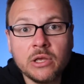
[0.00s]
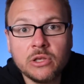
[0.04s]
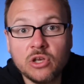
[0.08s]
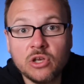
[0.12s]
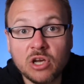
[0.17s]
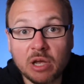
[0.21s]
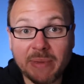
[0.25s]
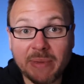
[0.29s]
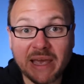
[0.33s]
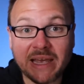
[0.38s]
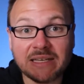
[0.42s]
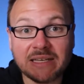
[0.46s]
you
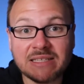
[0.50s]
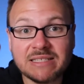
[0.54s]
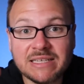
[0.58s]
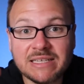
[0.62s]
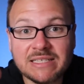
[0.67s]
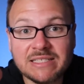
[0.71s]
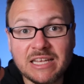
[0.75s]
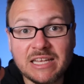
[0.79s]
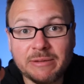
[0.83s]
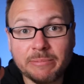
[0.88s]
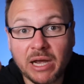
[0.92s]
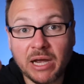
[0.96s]
can make it
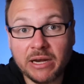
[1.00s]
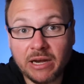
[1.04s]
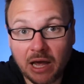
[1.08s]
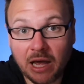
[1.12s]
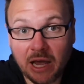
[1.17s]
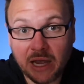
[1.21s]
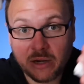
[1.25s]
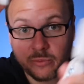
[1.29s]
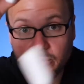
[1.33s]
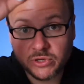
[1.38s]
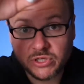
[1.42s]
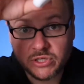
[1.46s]

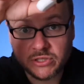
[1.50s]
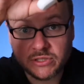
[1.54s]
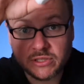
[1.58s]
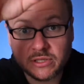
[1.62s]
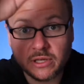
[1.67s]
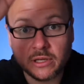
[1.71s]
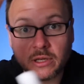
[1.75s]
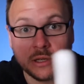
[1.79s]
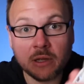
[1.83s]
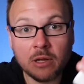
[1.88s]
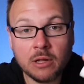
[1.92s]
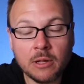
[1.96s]
16:9, which is
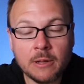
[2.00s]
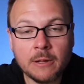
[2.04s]
the